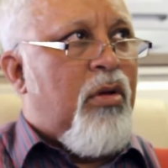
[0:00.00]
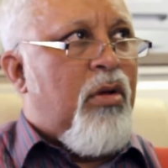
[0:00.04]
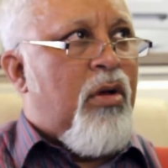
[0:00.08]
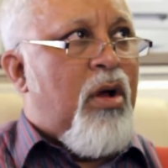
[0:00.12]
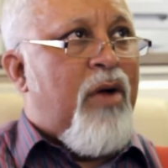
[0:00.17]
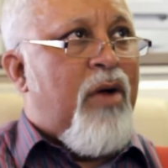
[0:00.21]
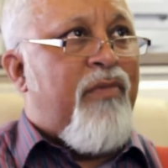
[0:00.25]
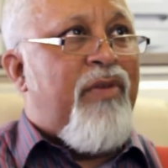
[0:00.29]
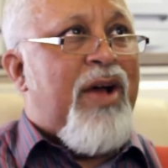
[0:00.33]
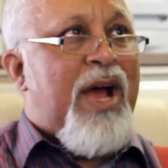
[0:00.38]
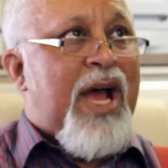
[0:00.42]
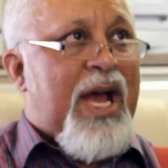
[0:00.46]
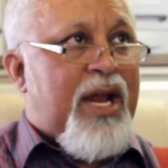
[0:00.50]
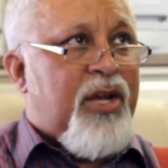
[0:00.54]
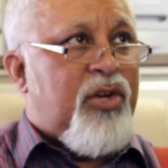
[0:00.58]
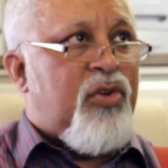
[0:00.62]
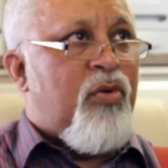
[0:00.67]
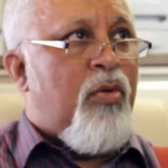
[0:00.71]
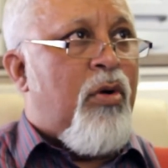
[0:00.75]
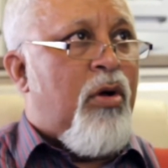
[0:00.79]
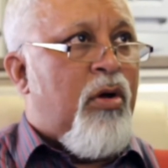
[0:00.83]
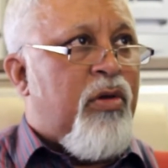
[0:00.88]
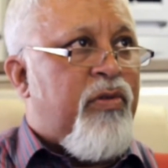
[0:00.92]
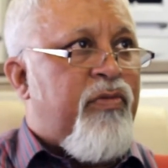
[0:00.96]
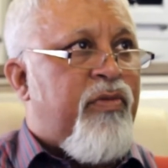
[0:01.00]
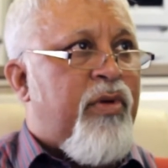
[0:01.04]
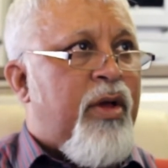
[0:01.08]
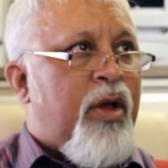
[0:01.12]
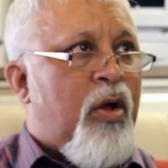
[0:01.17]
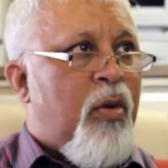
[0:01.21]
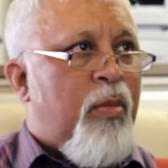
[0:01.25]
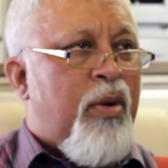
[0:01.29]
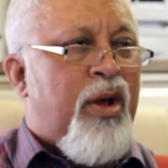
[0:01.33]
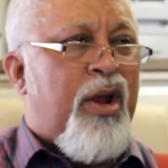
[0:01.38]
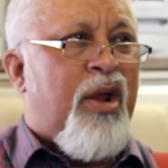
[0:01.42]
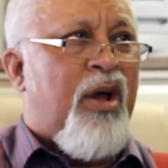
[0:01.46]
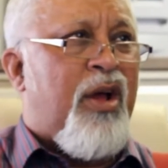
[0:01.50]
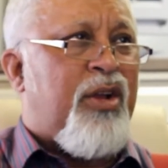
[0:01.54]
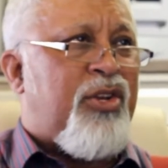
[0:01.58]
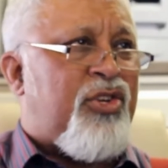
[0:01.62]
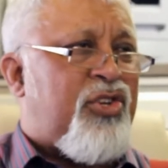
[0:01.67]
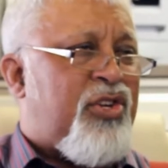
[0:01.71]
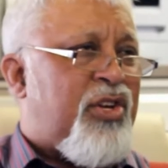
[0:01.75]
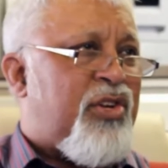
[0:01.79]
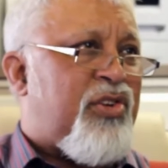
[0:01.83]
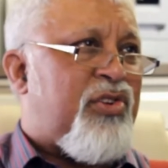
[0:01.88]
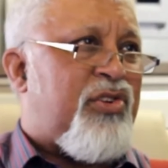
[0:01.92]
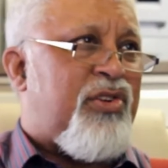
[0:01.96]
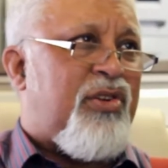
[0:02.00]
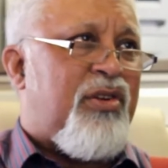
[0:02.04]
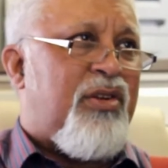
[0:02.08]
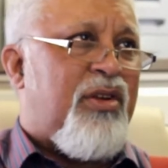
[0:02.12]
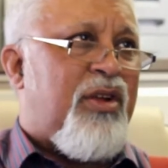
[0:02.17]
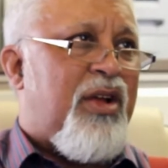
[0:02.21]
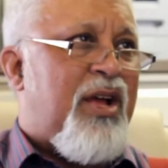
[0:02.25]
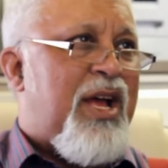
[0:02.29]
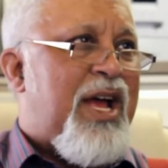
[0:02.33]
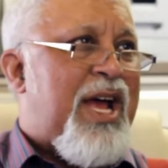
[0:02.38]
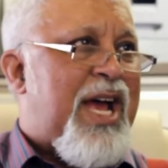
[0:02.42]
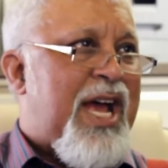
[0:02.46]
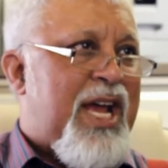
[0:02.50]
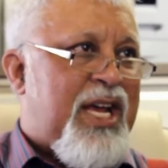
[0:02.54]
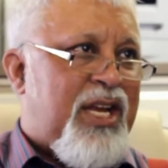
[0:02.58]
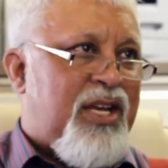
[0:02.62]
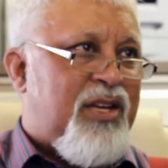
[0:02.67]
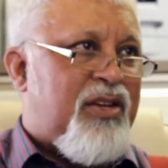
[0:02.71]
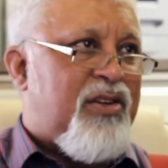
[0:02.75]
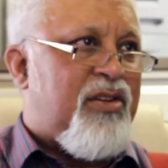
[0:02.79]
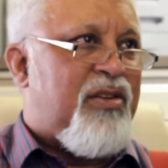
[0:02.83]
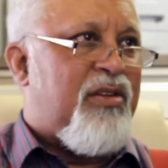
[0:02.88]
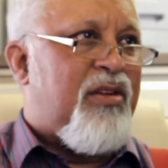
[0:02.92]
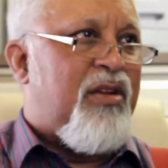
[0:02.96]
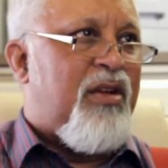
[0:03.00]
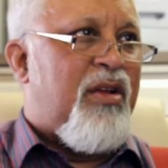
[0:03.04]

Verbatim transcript: I've had to ask for help, and I just hate,